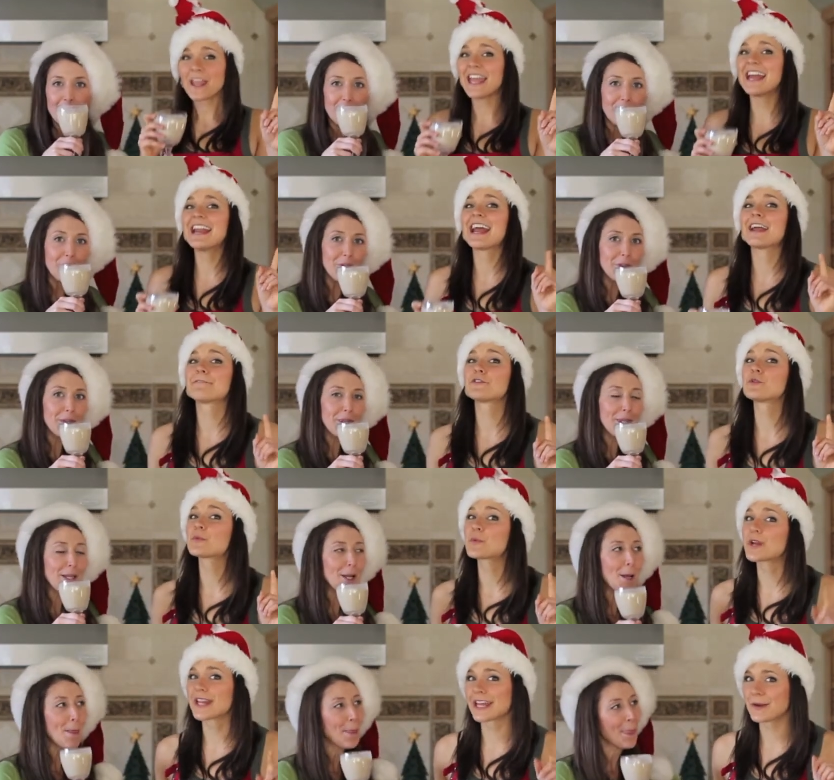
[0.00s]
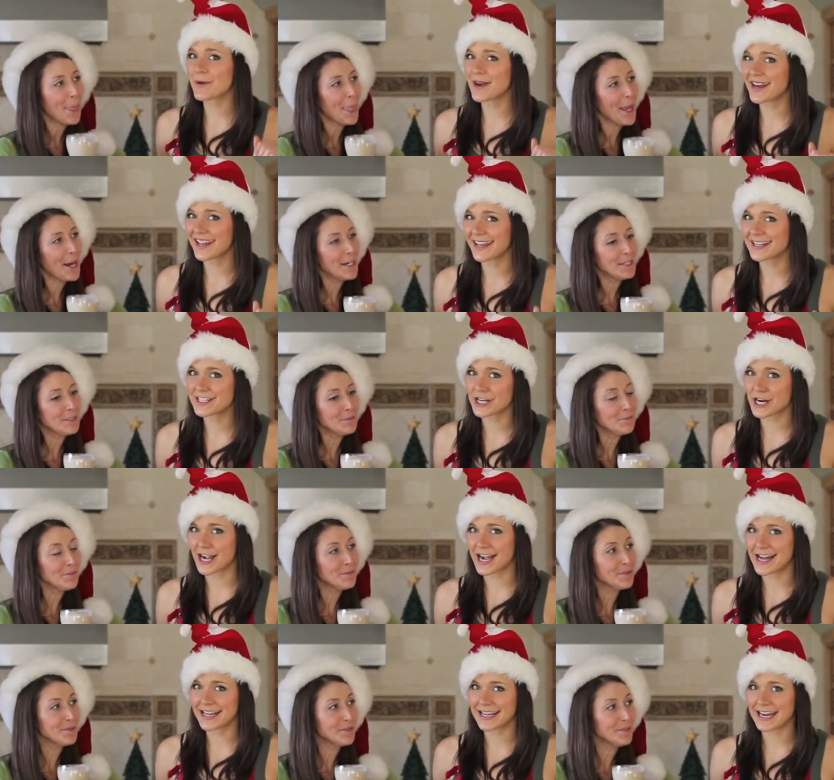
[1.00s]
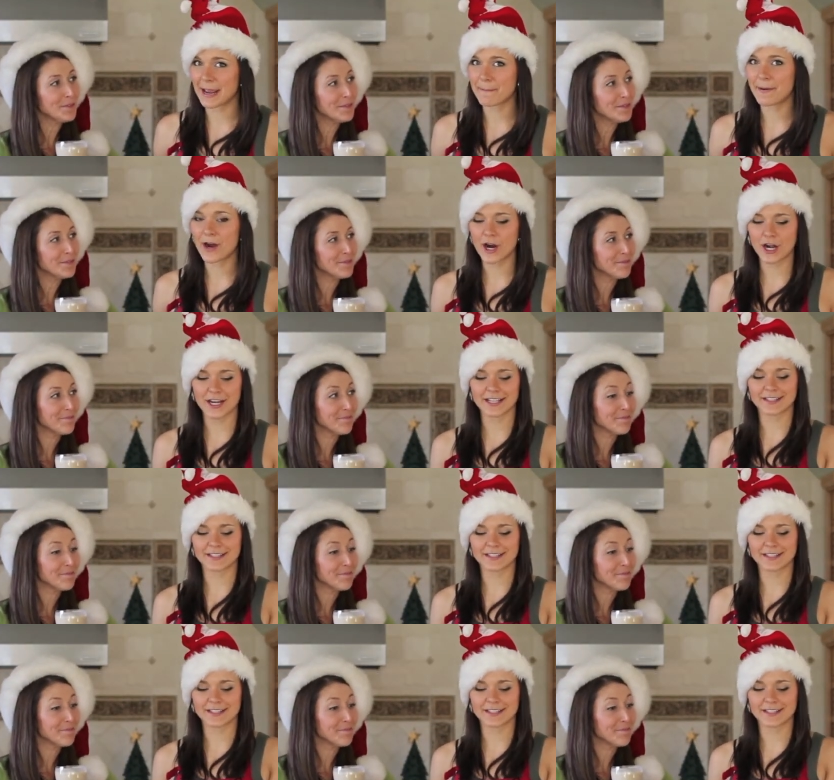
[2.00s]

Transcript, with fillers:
Speaker 1: And hey, if you really want to get your holiday party